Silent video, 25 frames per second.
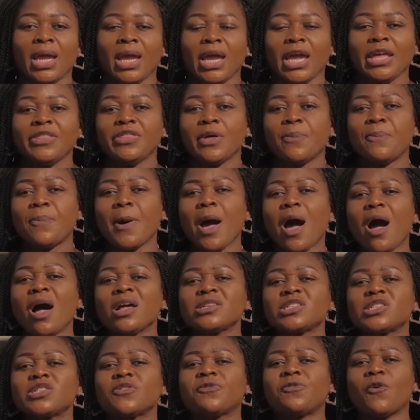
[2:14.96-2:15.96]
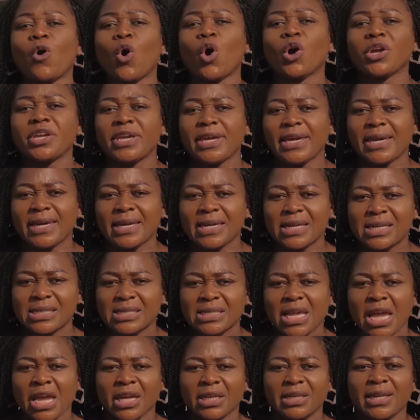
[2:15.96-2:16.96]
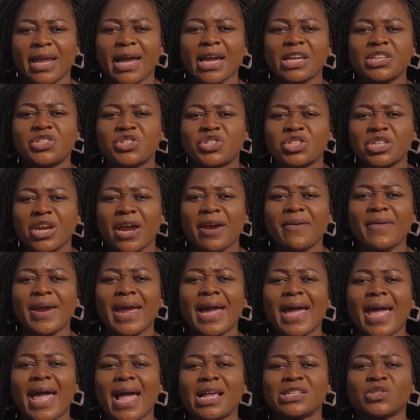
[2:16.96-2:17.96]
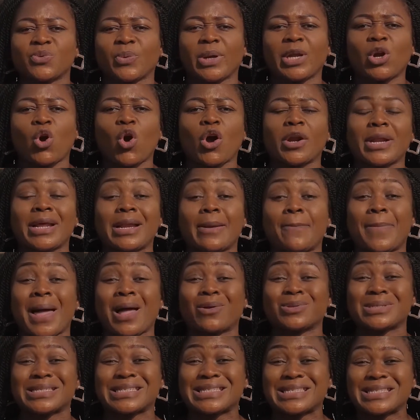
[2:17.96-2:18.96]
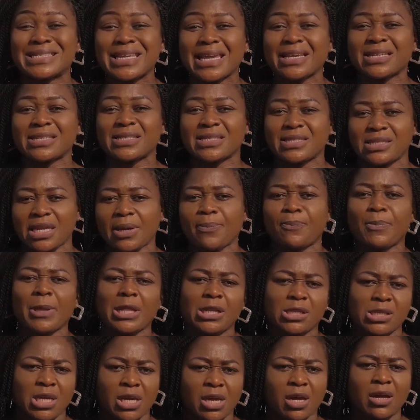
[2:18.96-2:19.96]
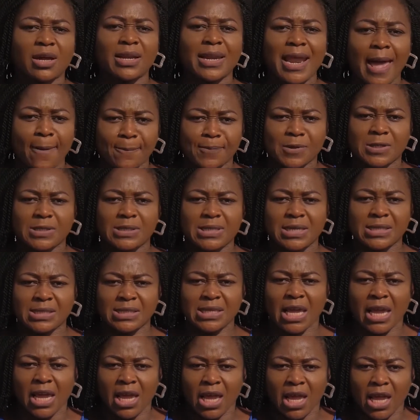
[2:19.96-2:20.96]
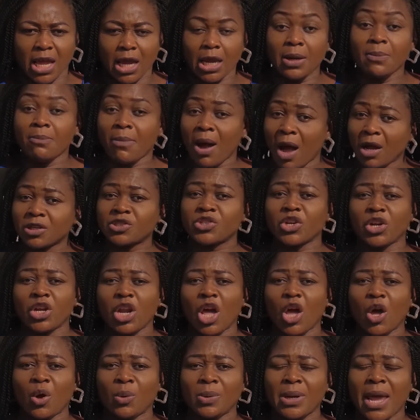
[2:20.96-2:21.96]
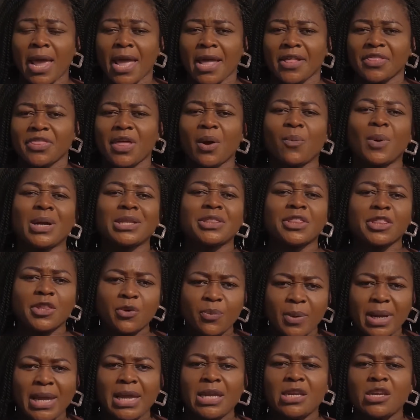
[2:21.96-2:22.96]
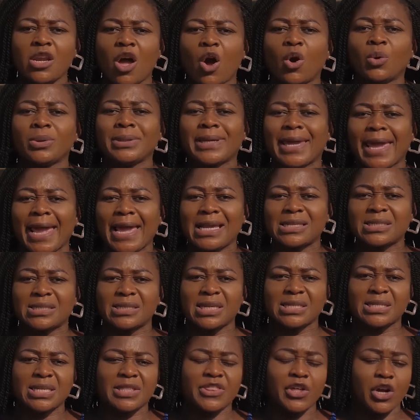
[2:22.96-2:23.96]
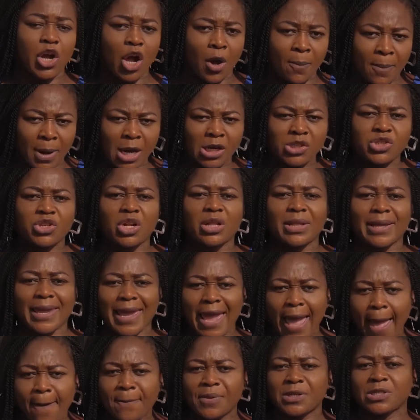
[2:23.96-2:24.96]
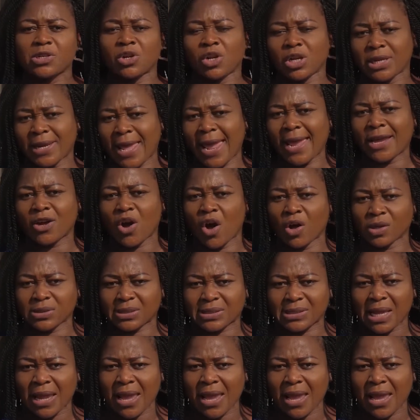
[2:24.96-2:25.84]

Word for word: In the past 4 years, Nigeria has recorded about 60 building collapses. In March alone, there were 3 known cases in the commercial capital, Lagos.